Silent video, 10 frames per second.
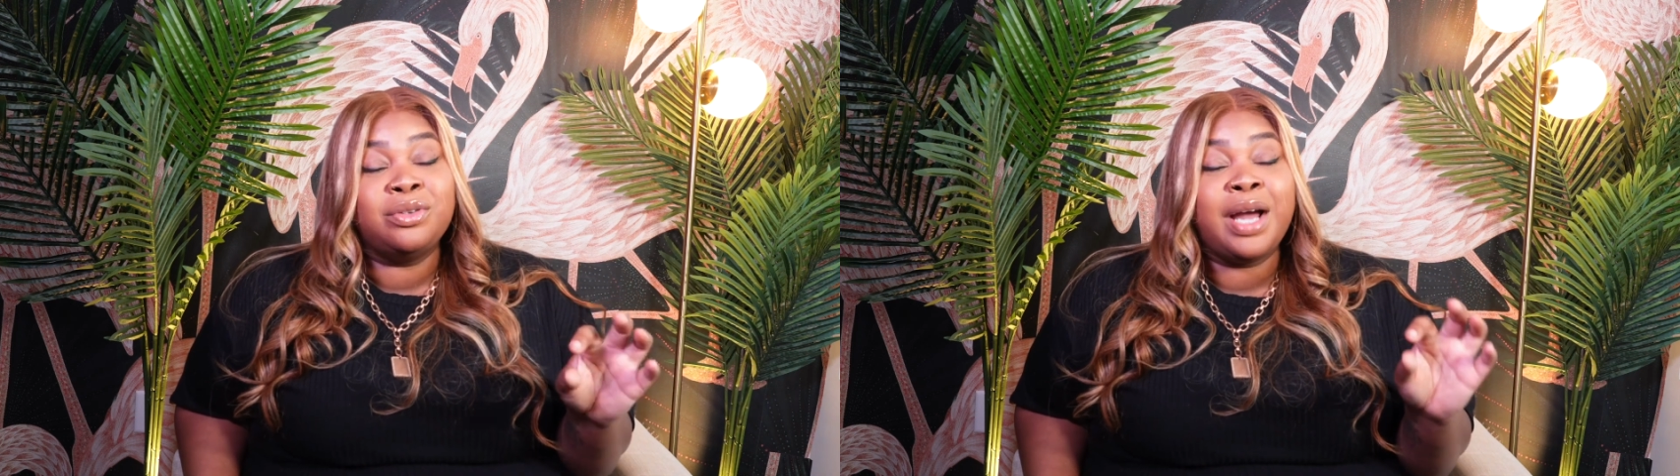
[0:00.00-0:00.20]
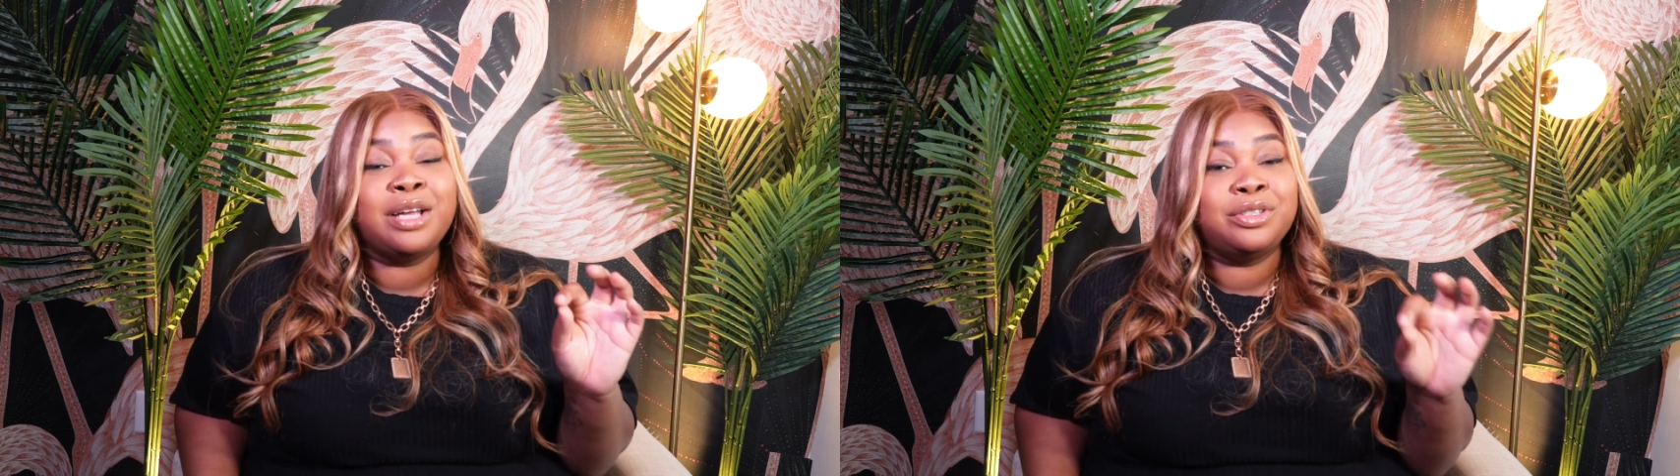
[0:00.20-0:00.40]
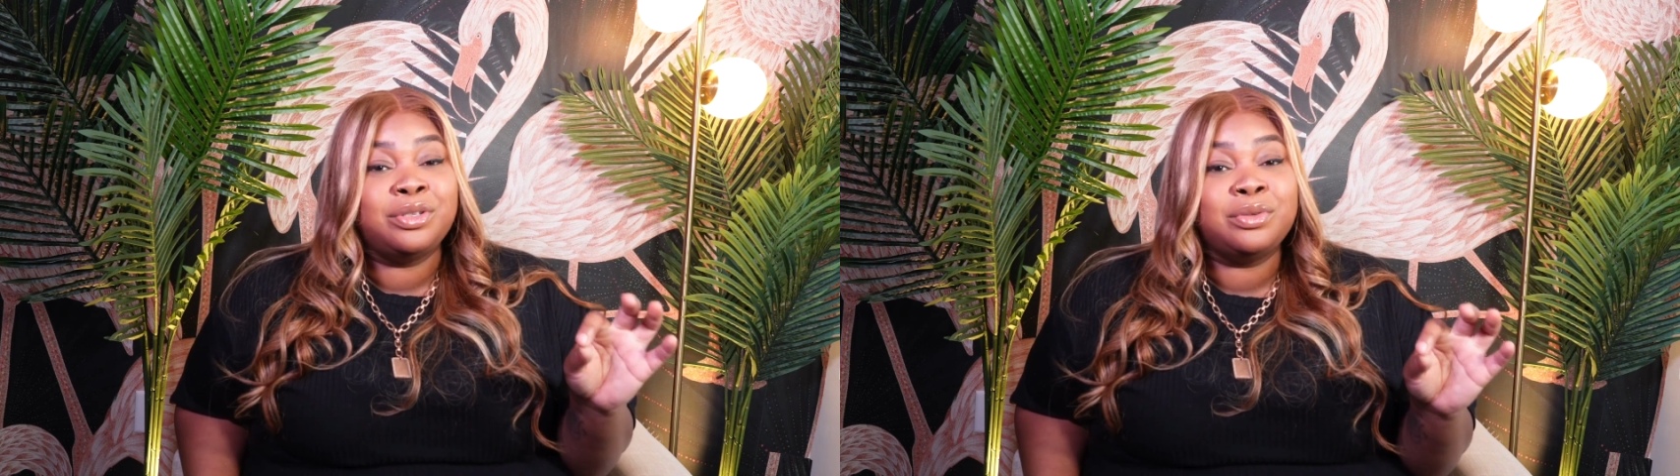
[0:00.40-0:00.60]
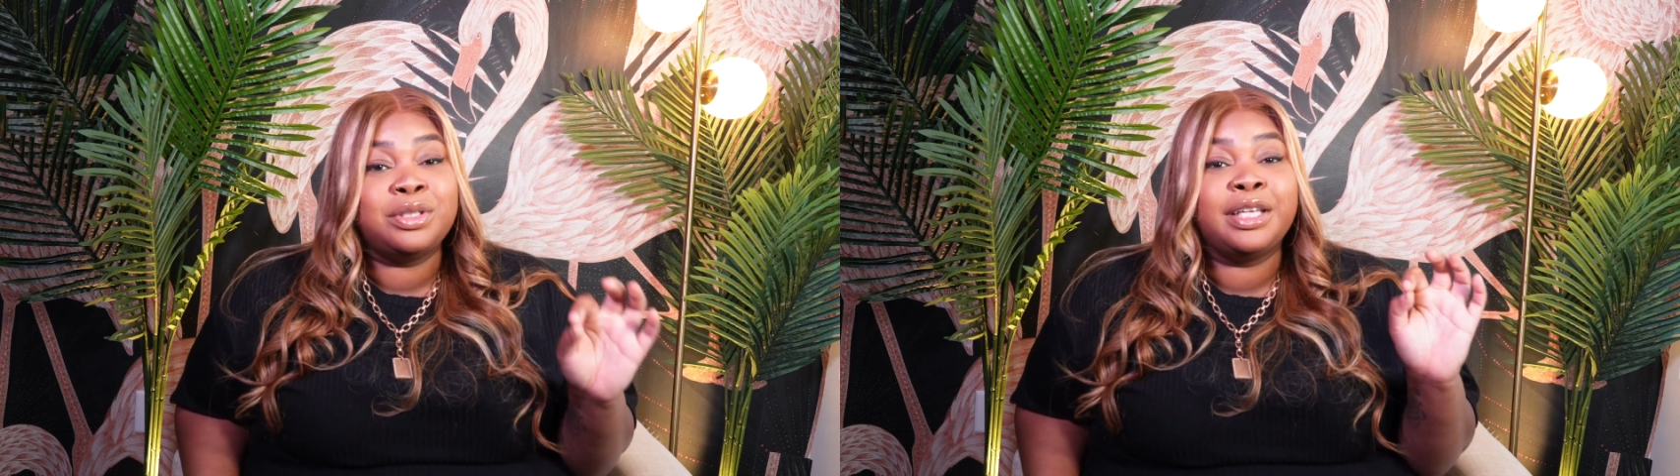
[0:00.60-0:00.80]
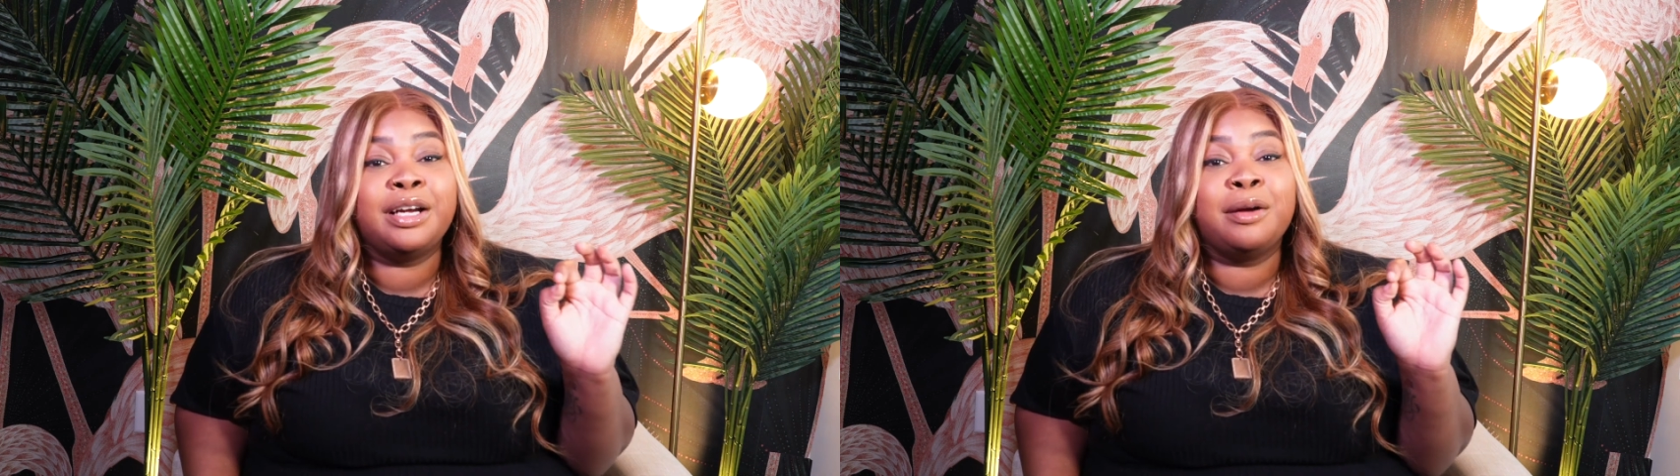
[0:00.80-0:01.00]
you guys use
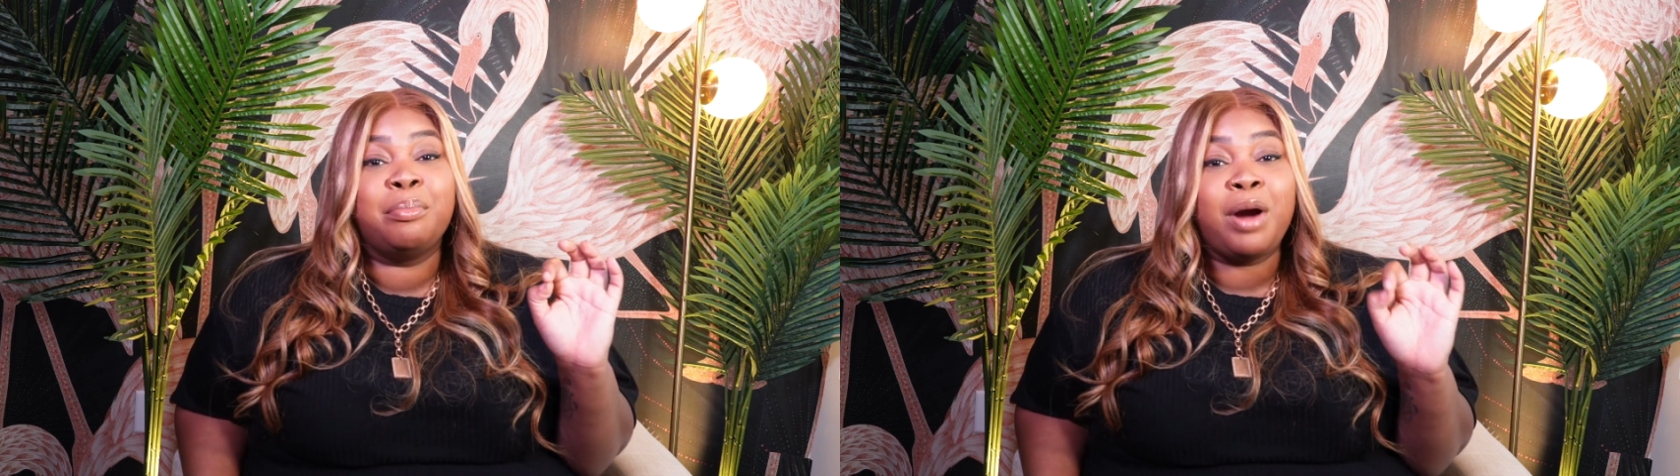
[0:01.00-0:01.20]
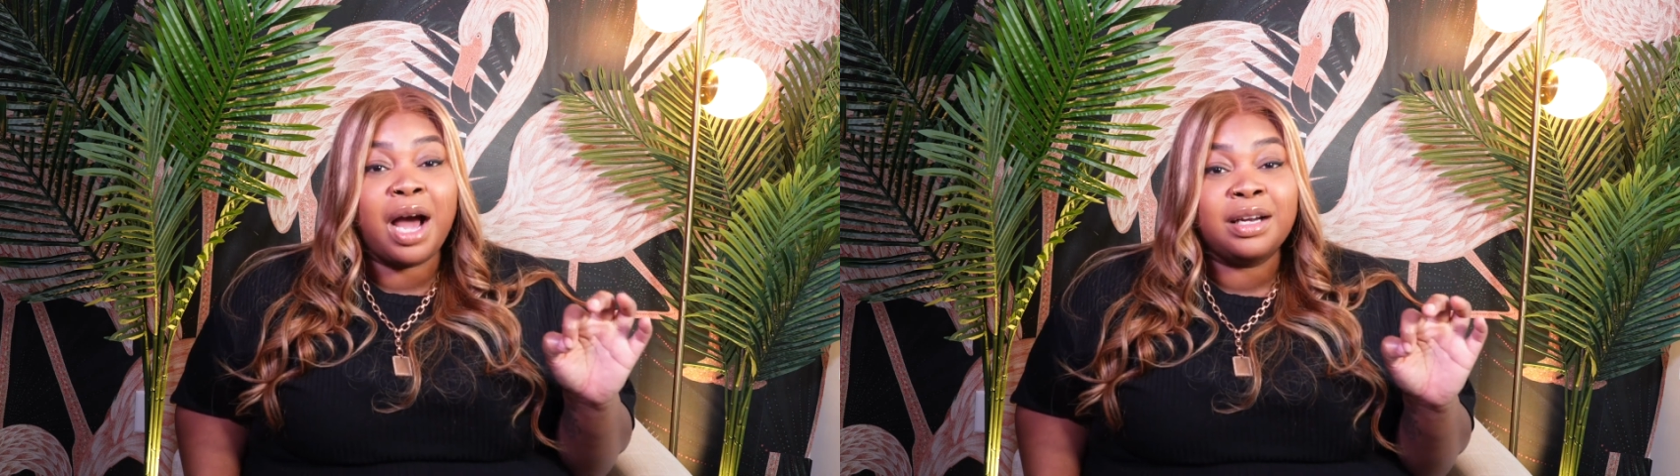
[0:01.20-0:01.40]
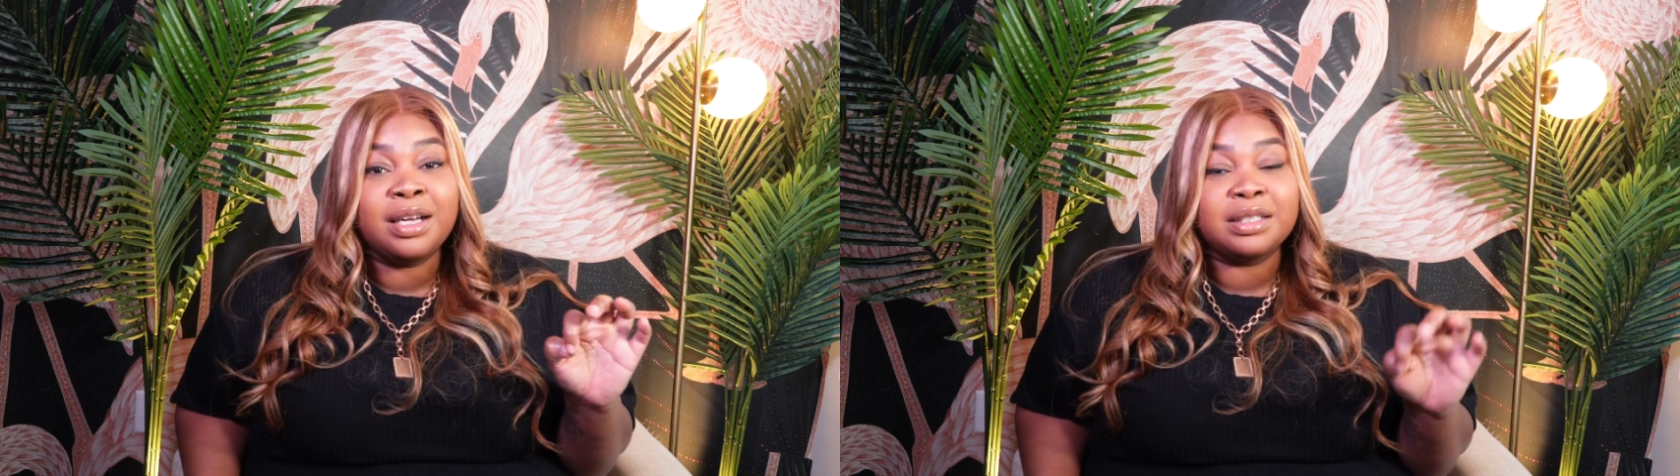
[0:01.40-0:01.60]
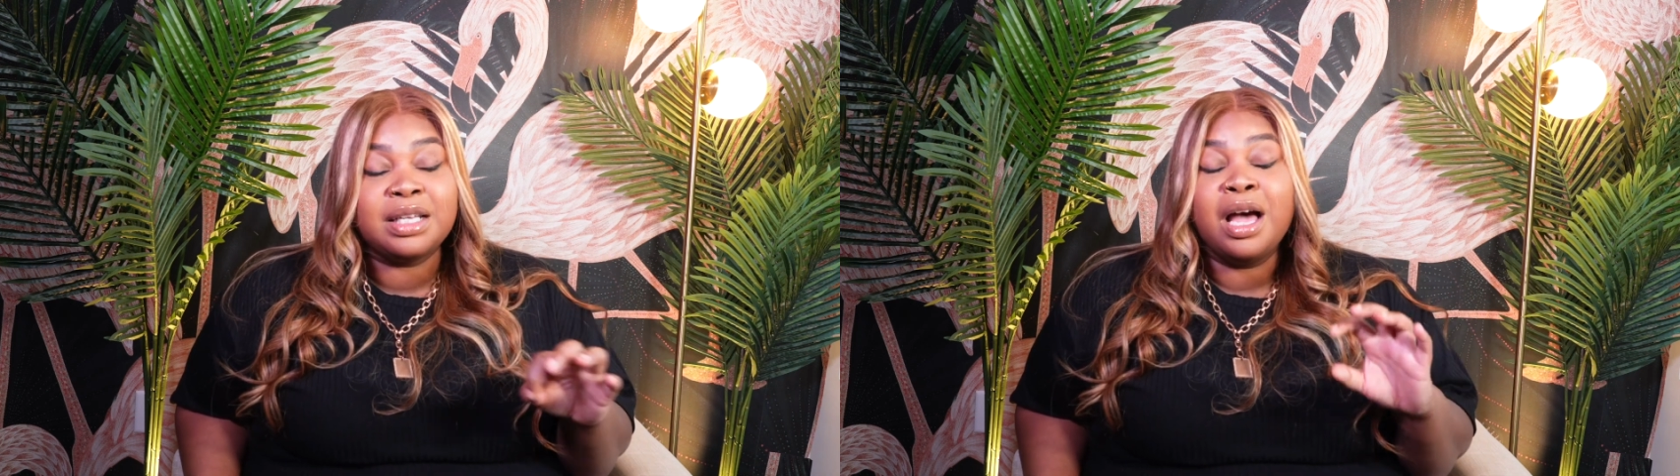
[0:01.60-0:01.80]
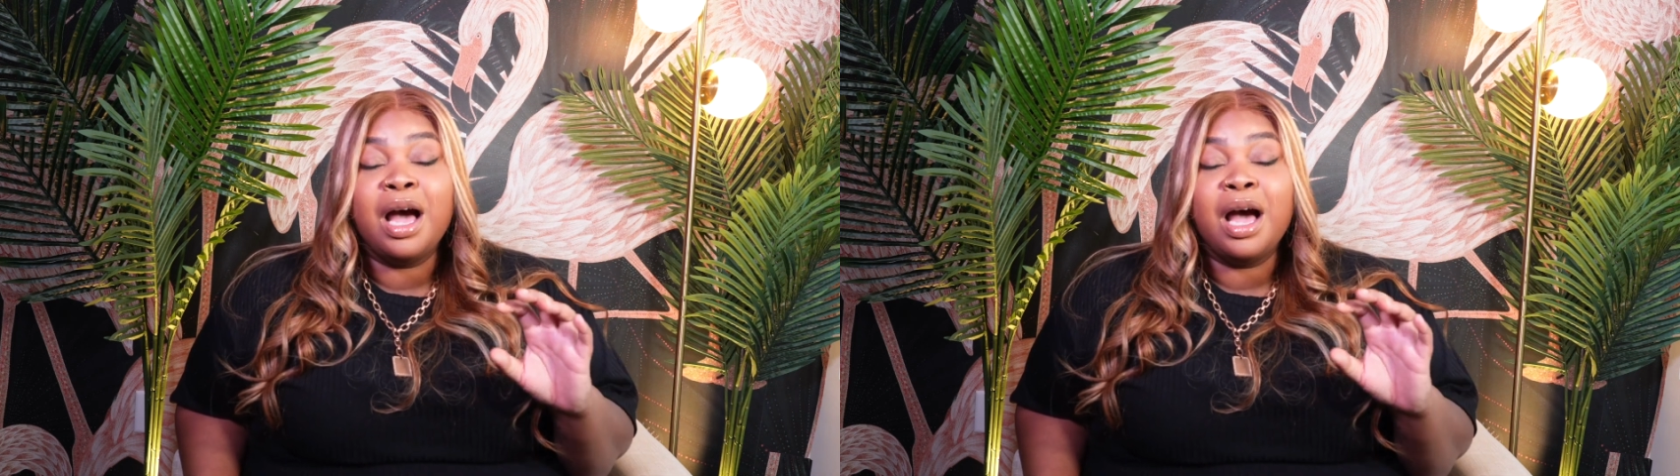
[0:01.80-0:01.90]
their products